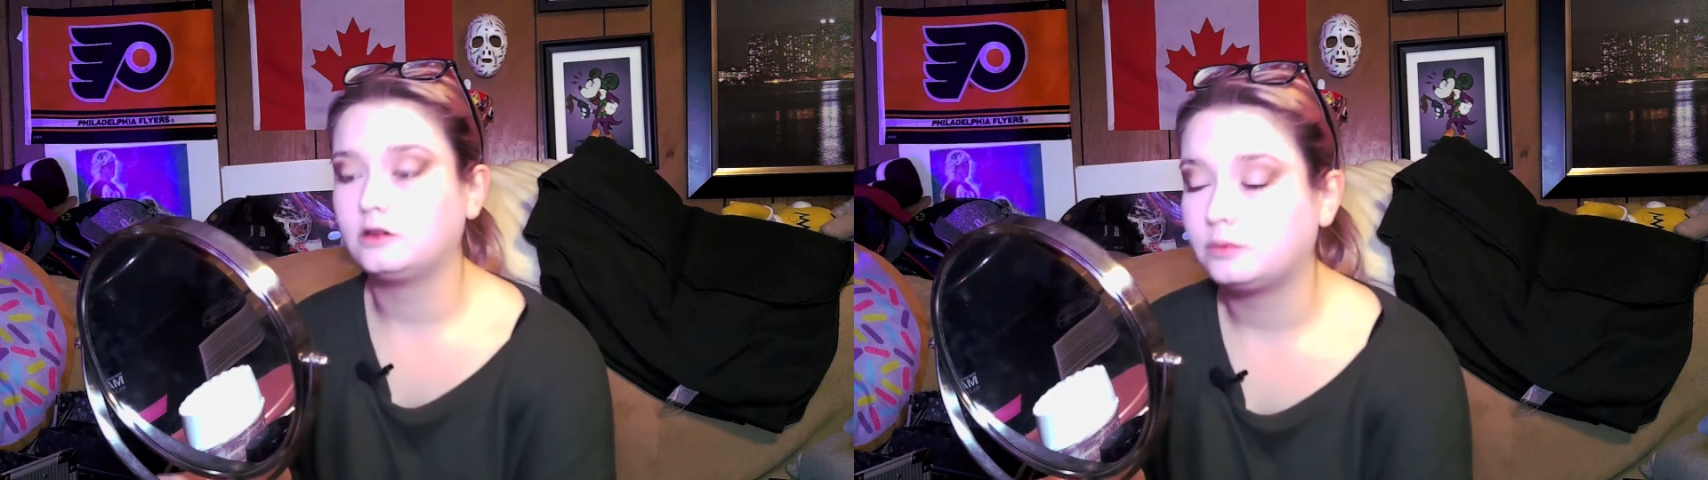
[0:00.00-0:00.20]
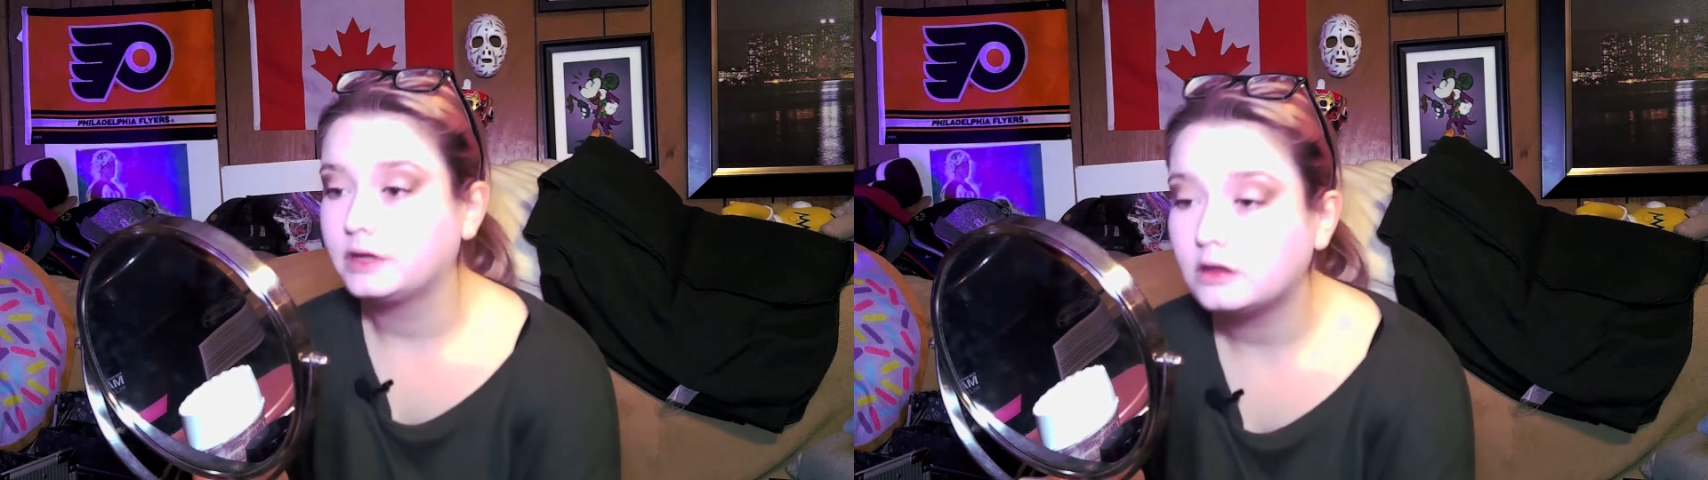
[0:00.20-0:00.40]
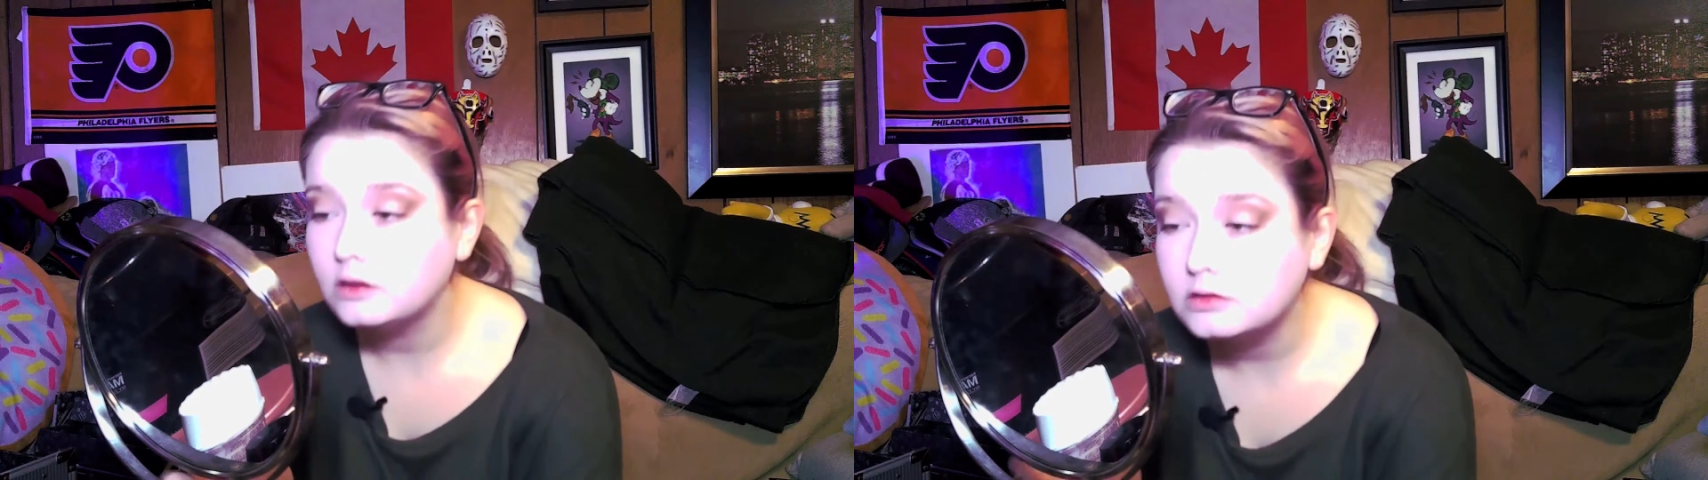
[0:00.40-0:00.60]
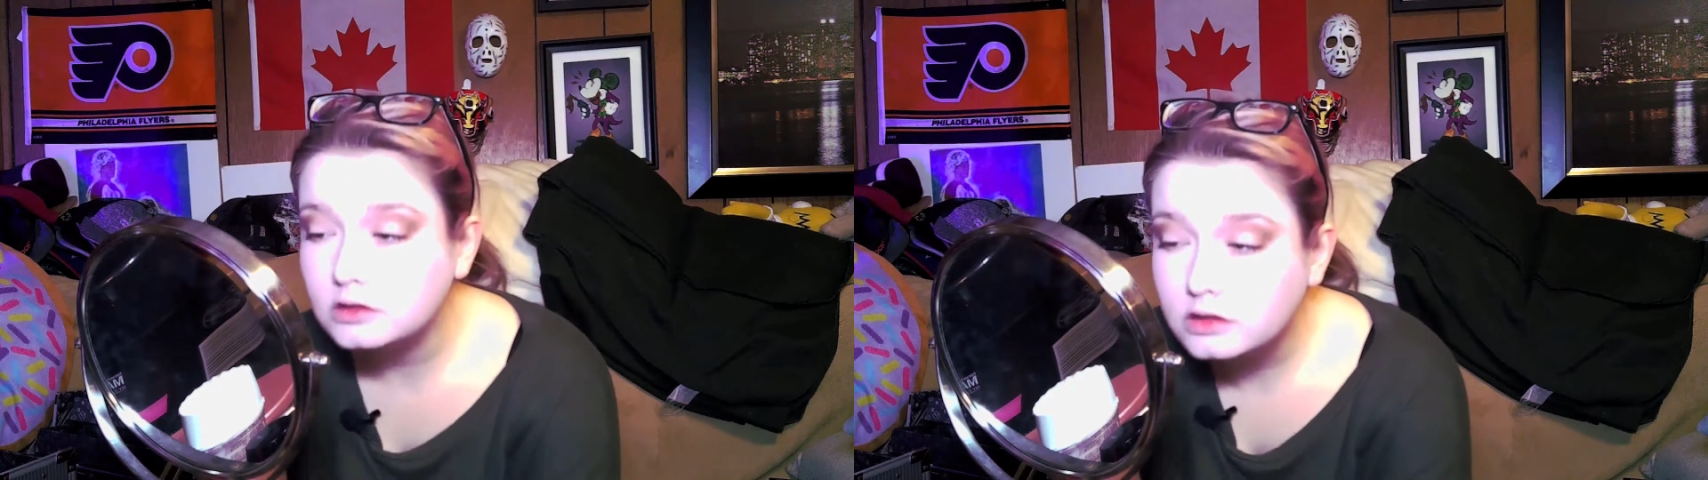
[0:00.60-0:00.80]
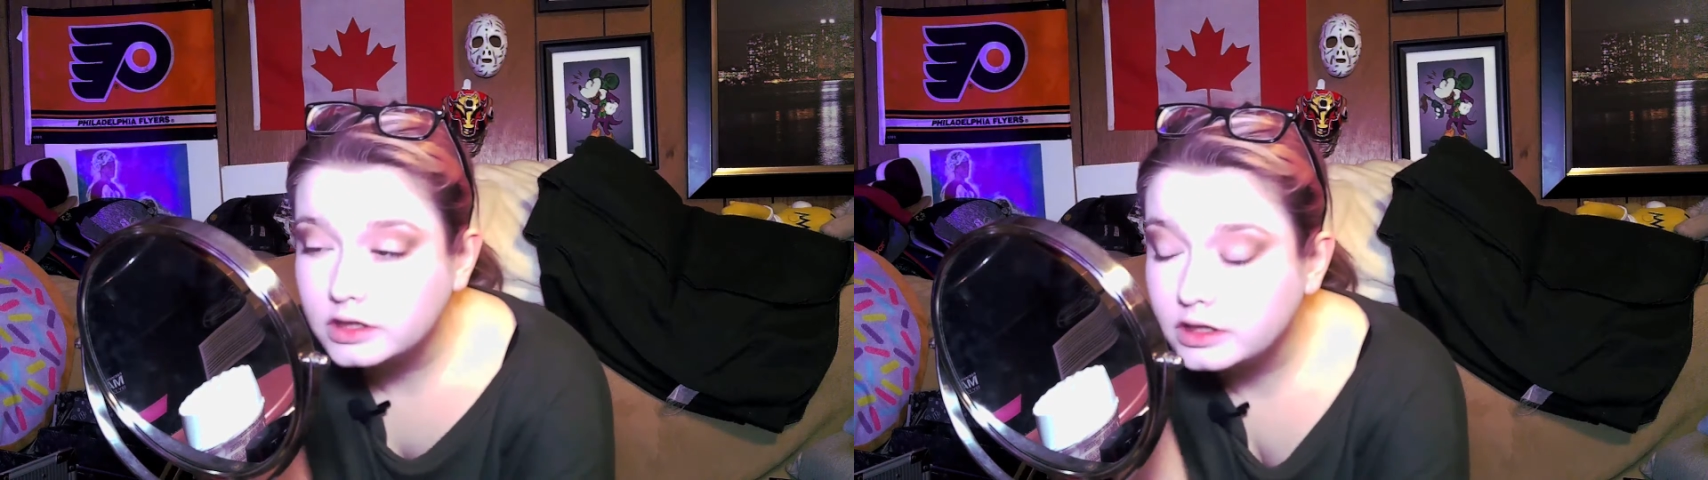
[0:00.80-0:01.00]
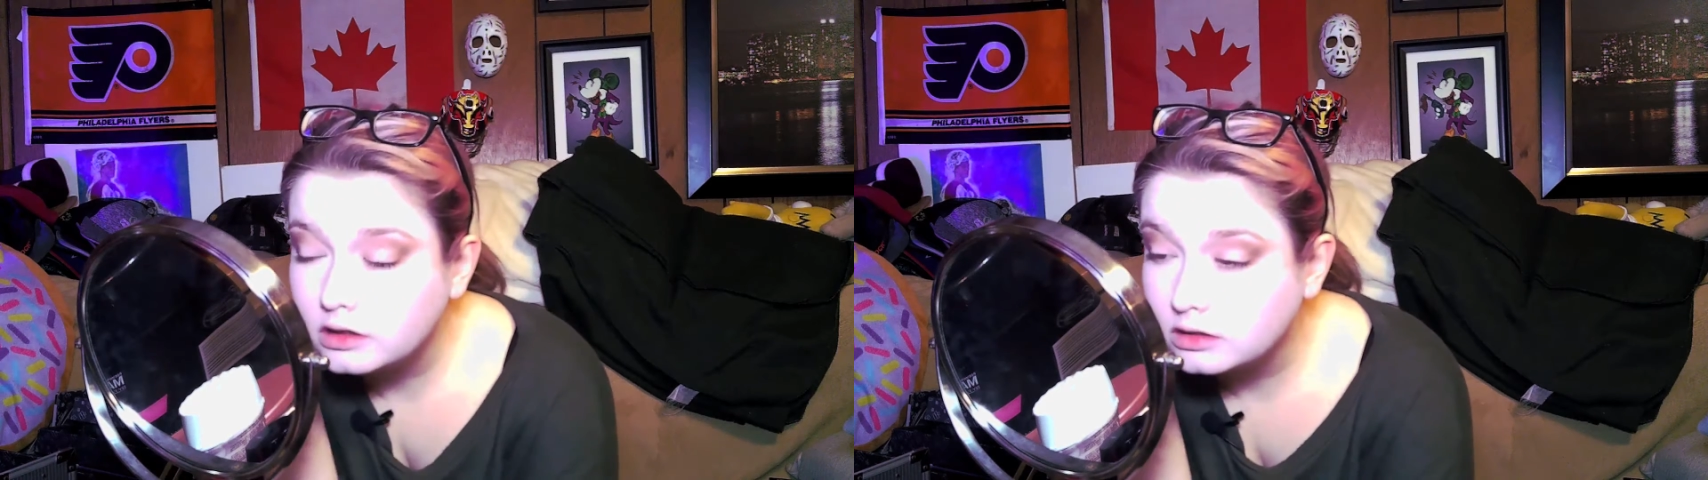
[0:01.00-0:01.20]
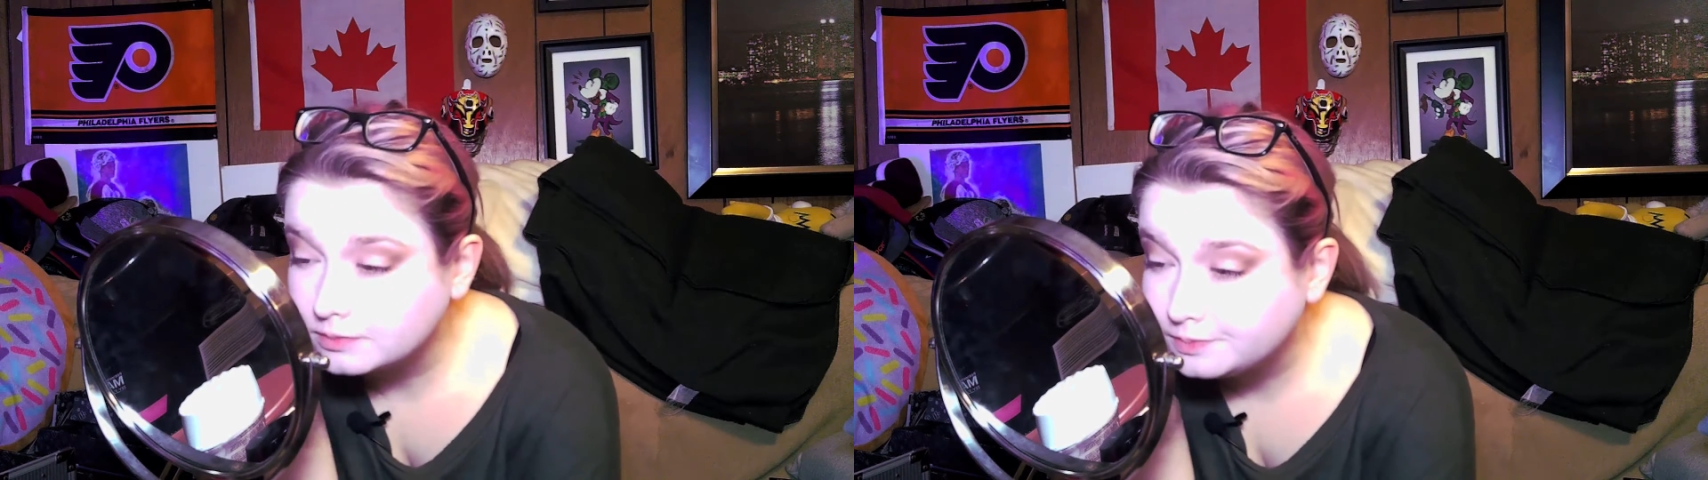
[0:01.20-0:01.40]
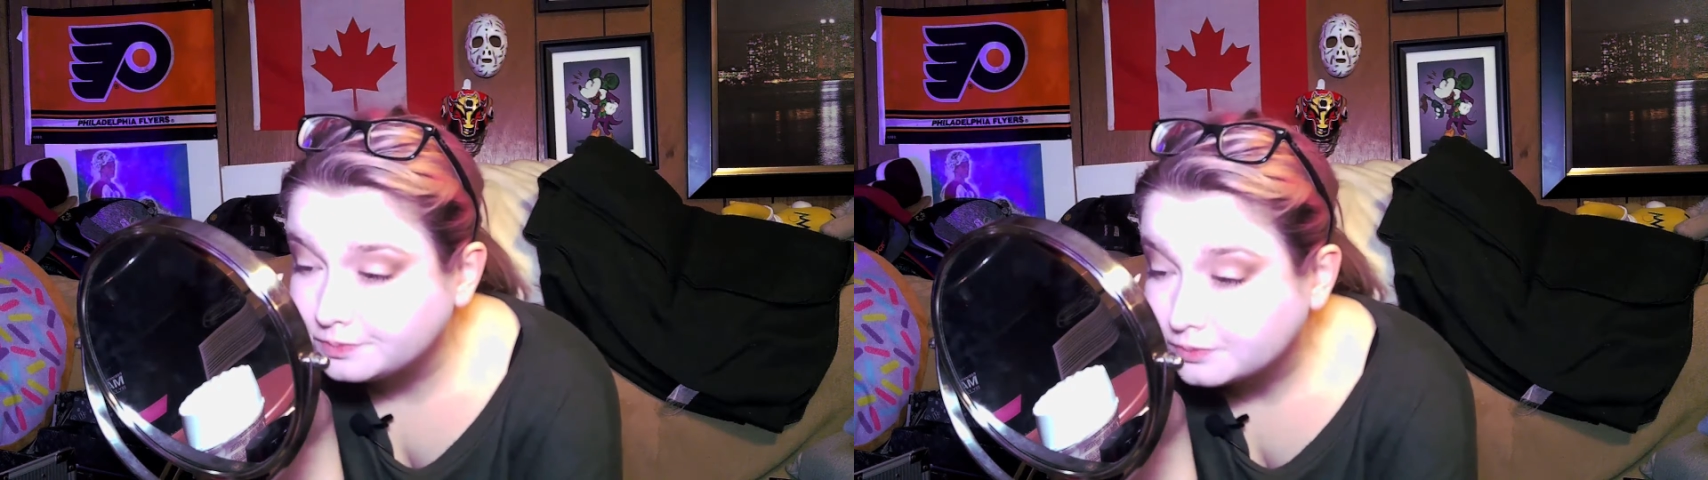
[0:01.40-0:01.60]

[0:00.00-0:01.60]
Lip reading: little bit closer in here.